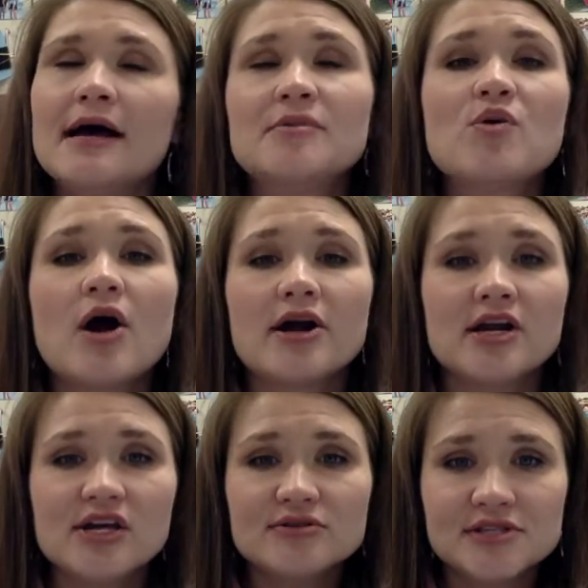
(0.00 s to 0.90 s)
You are going
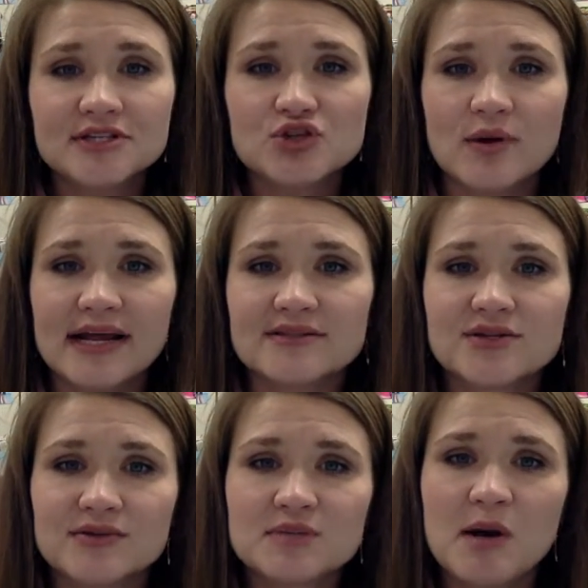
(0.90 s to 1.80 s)
to use the short answer
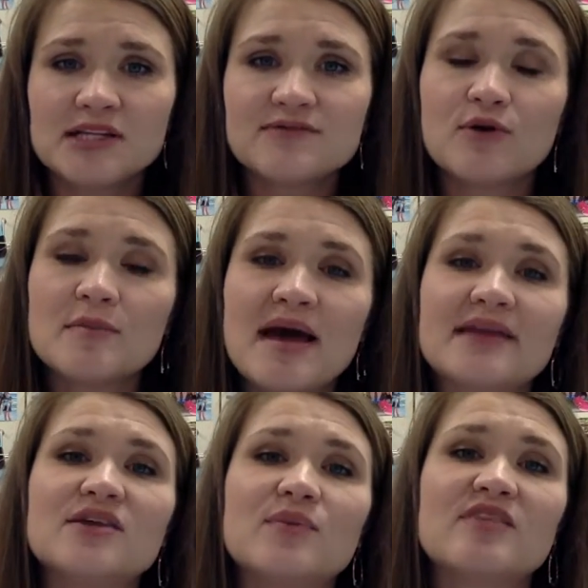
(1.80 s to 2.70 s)
response
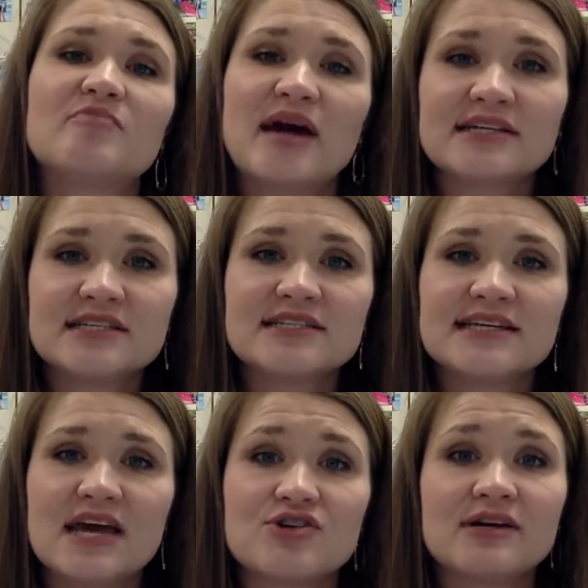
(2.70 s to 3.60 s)
format that we have practiced
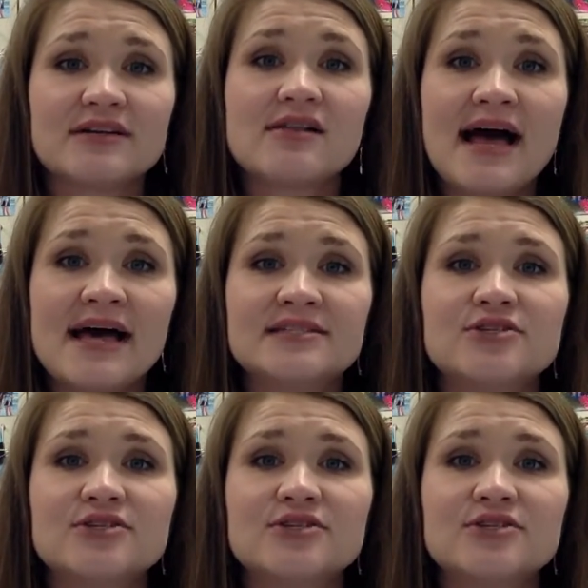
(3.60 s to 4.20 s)
together in class,